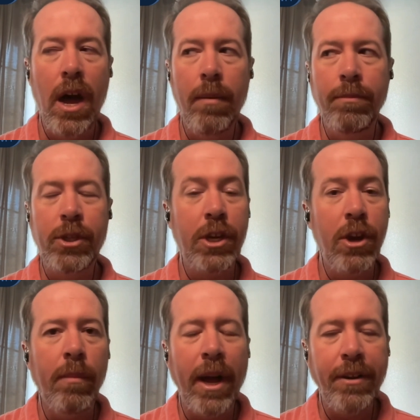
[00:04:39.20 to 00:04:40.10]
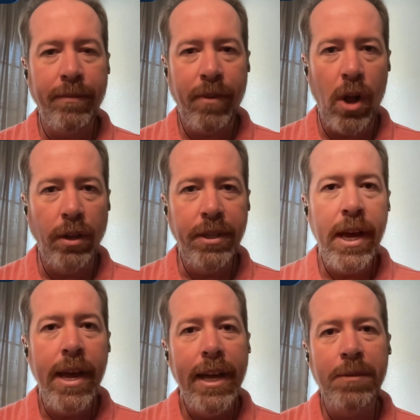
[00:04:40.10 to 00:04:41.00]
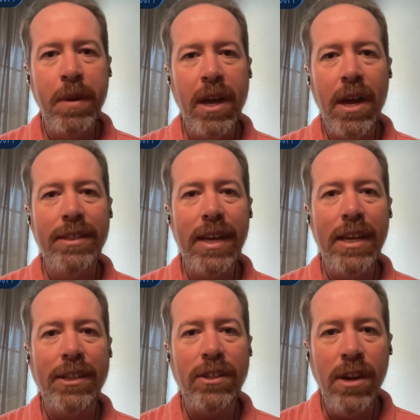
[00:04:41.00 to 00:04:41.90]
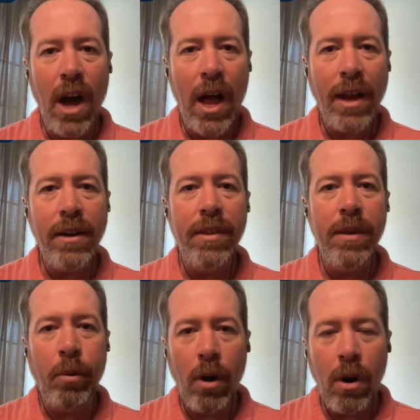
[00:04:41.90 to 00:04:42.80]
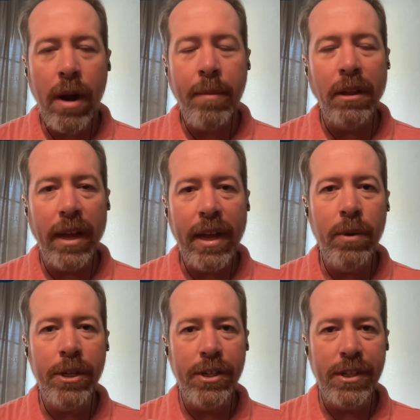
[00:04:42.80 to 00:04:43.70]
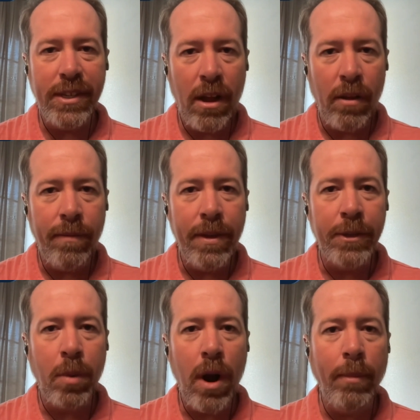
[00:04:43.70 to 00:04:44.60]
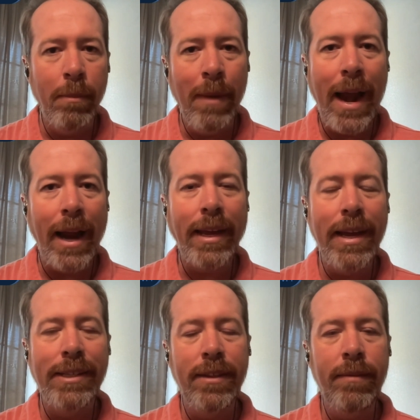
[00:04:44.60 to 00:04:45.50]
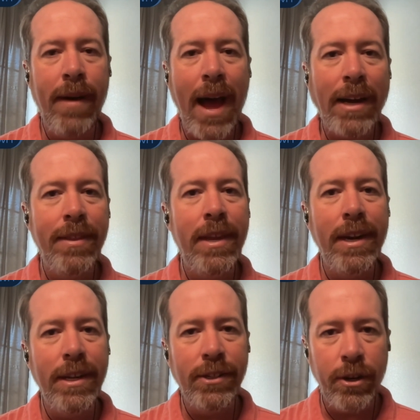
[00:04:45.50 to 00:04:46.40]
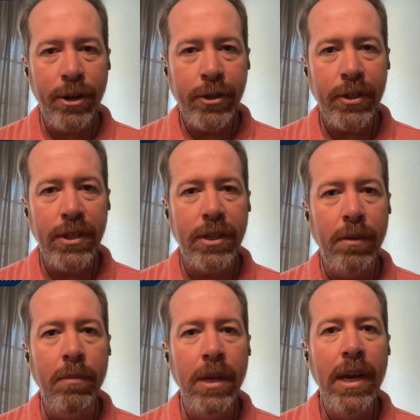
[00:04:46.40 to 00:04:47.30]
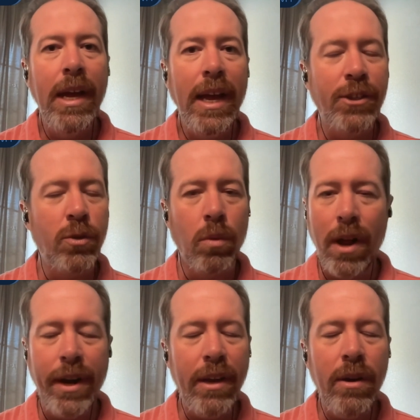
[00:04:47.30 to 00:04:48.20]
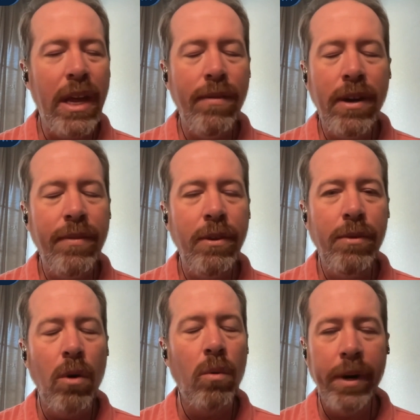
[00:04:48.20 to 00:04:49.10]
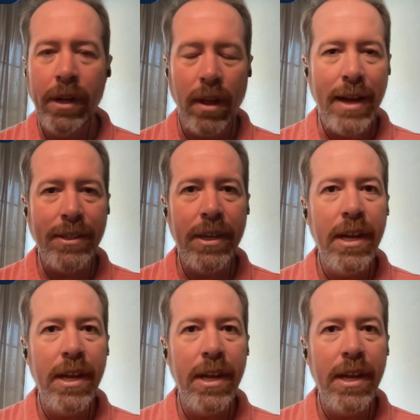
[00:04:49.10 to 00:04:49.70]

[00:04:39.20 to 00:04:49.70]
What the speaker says: secure by default, is because it's not the programming language itself that's problematic. It's the fact that it is on your system. It's running even if you don't realize it,